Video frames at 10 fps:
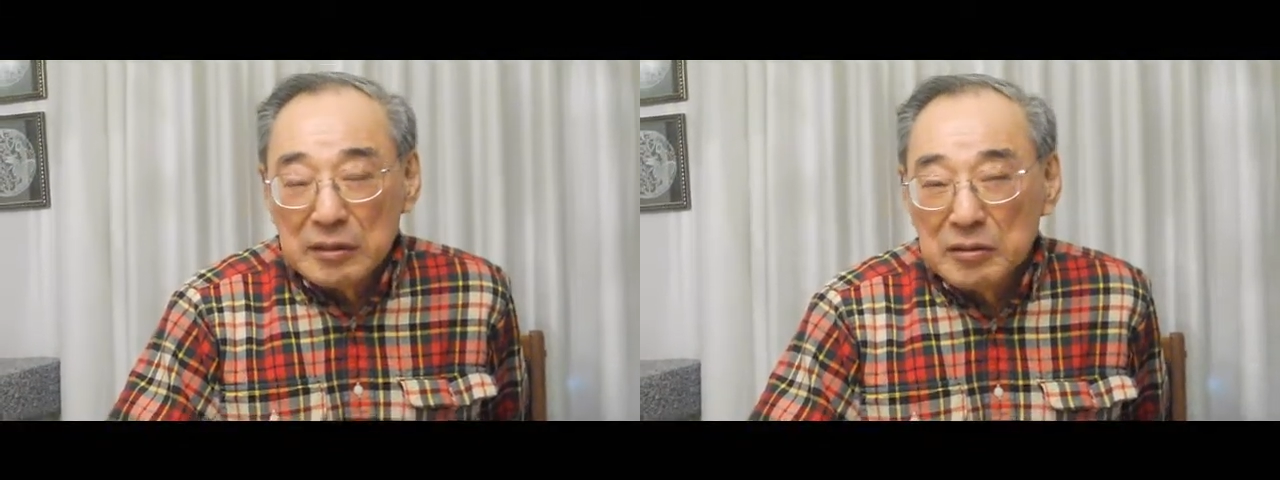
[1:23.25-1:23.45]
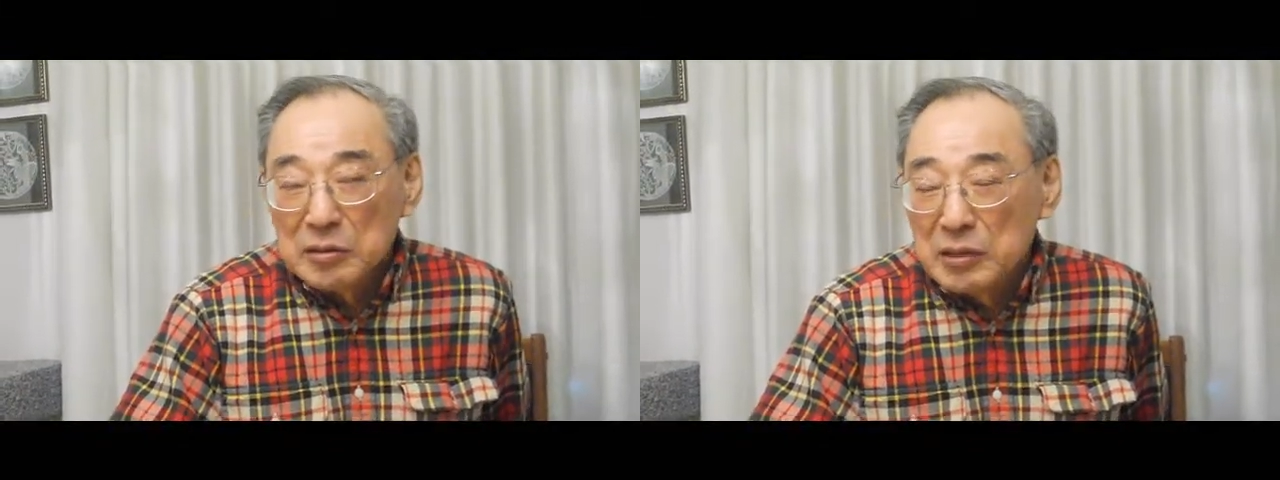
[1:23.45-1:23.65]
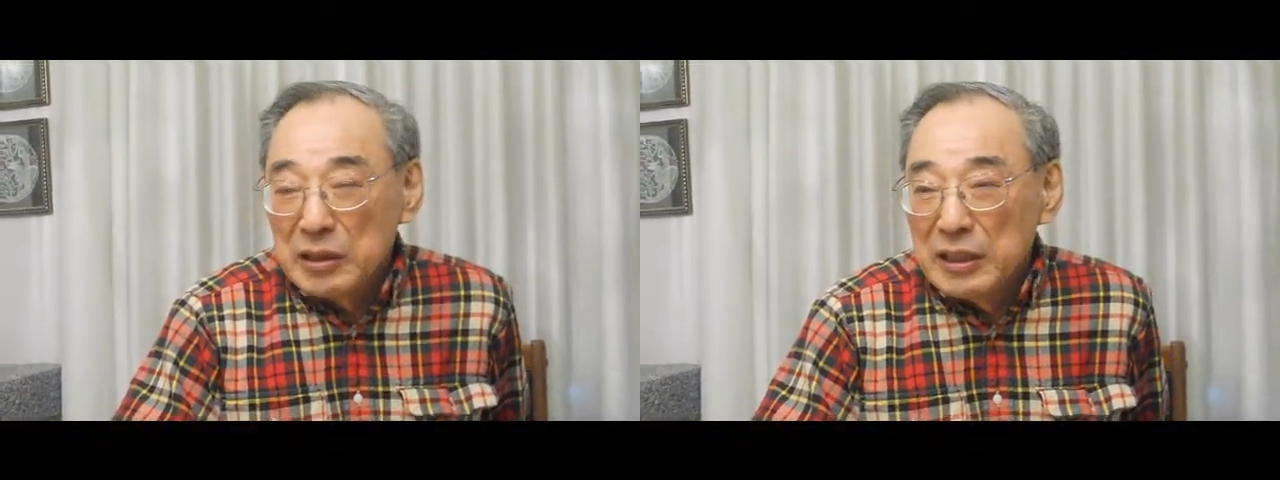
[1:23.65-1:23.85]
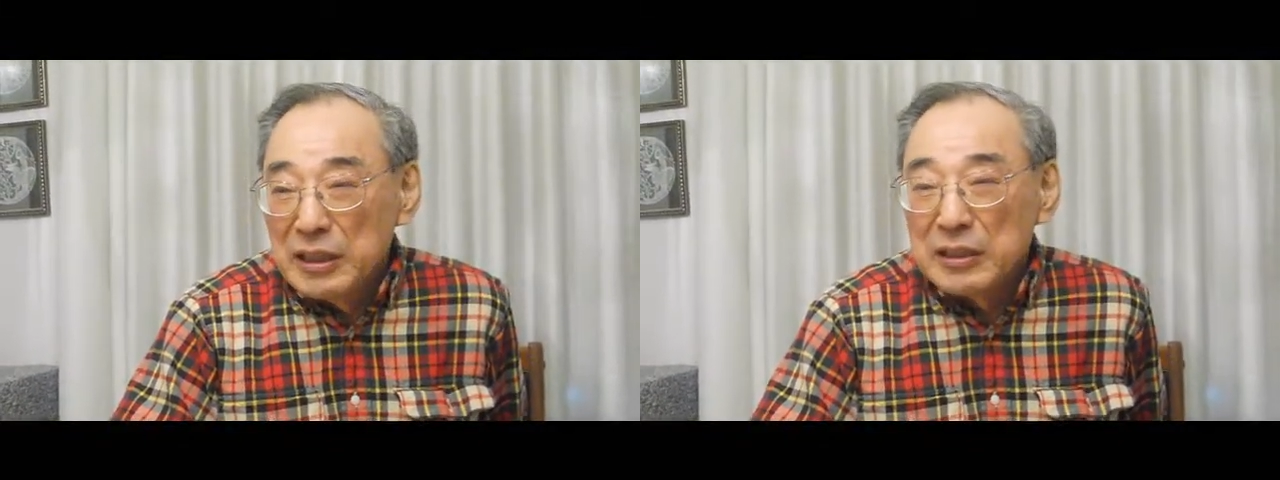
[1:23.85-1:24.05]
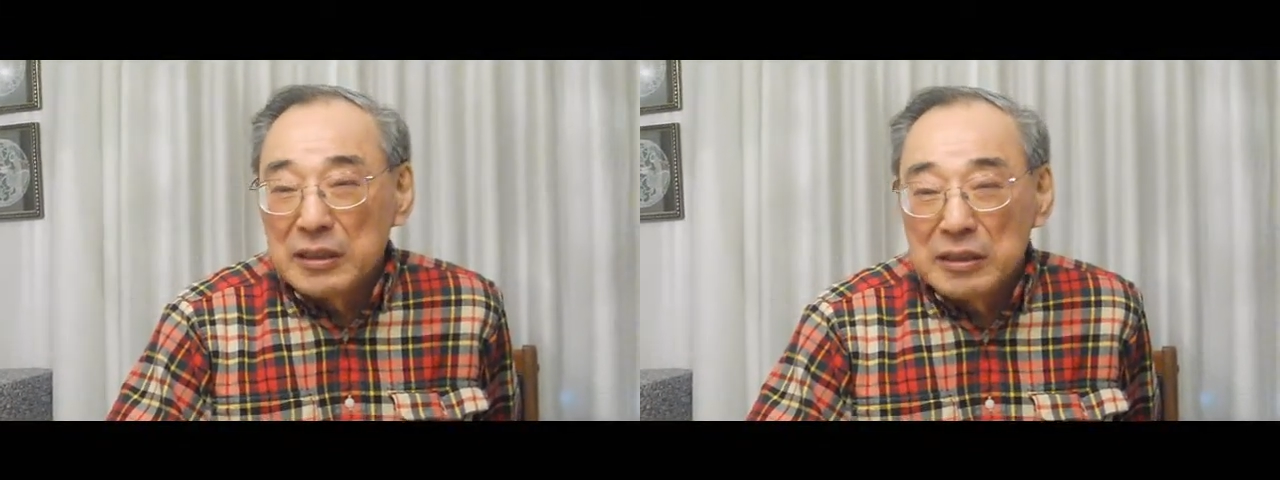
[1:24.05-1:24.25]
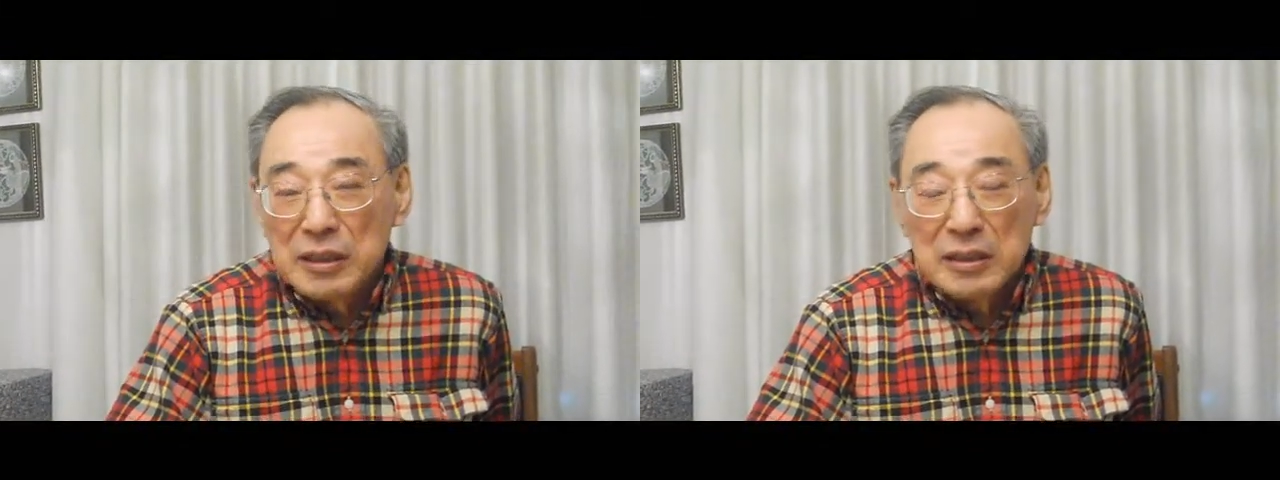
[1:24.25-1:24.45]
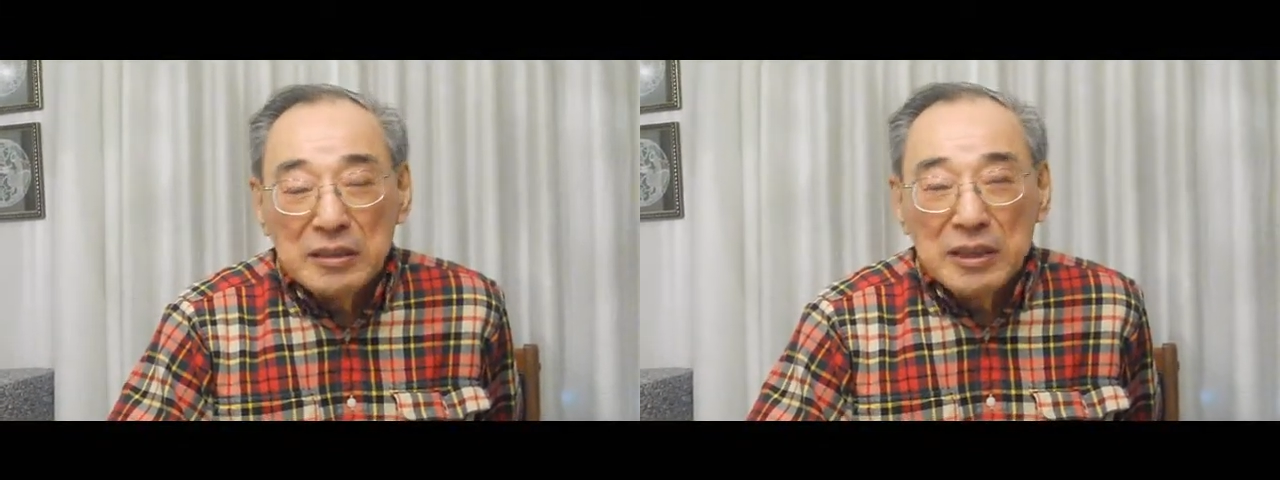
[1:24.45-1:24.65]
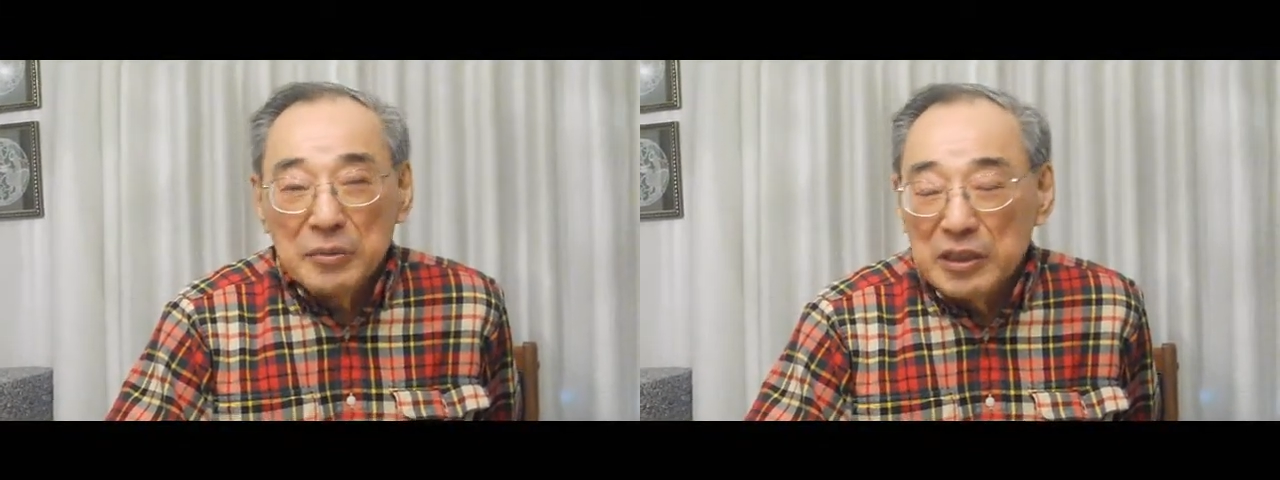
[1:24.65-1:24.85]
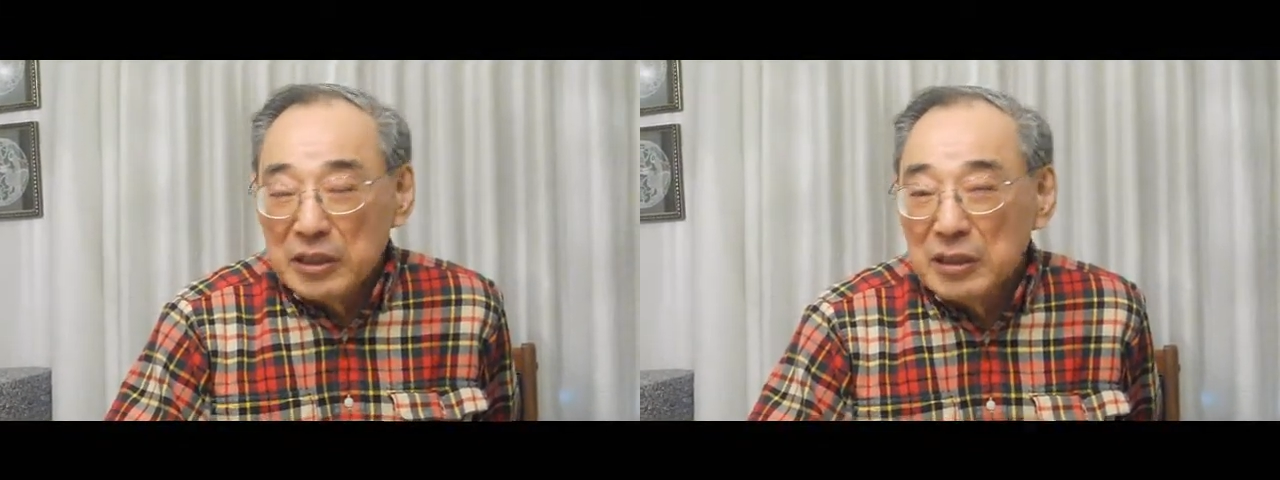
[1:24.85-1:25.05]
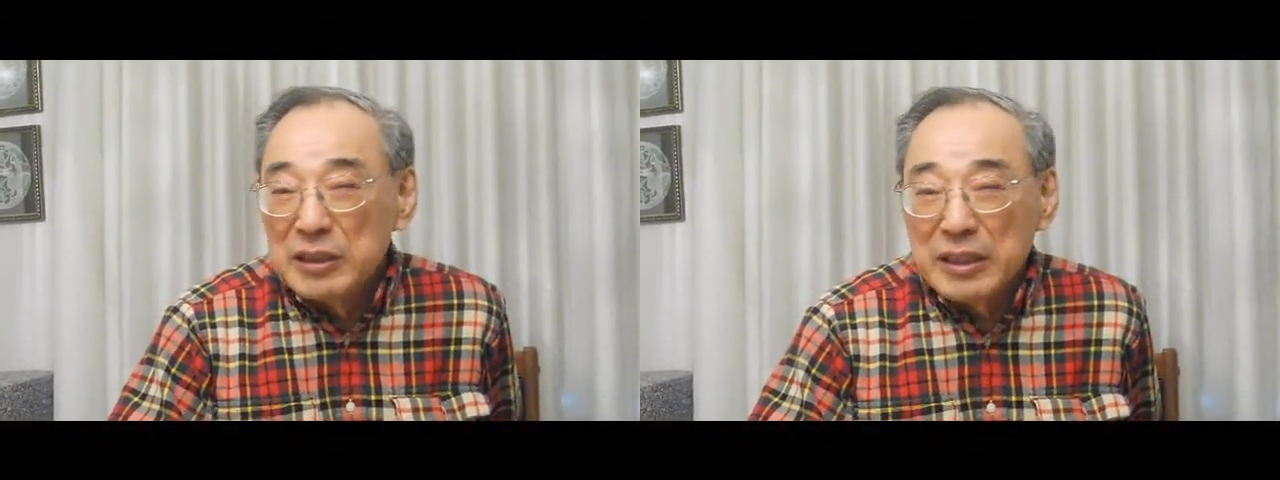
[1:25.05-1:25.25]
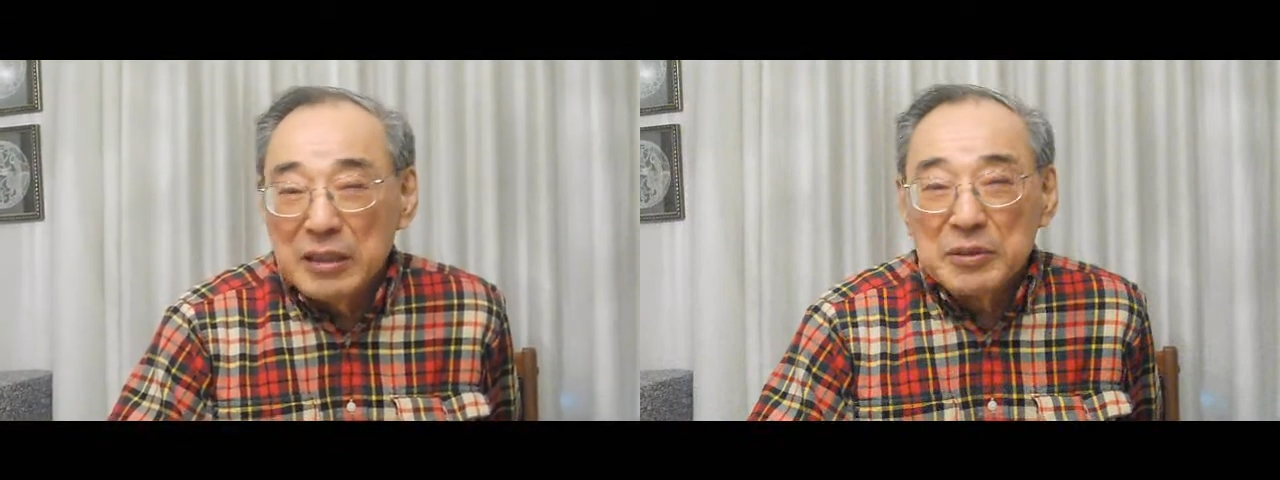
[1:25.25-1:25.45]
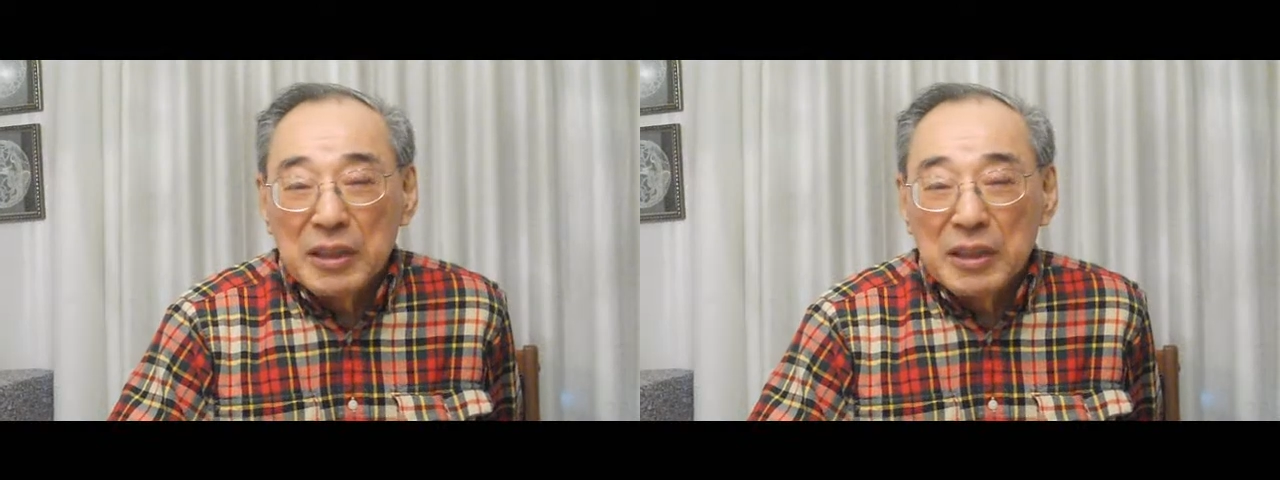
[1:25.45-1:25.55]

Tule Lake and in some of the other camps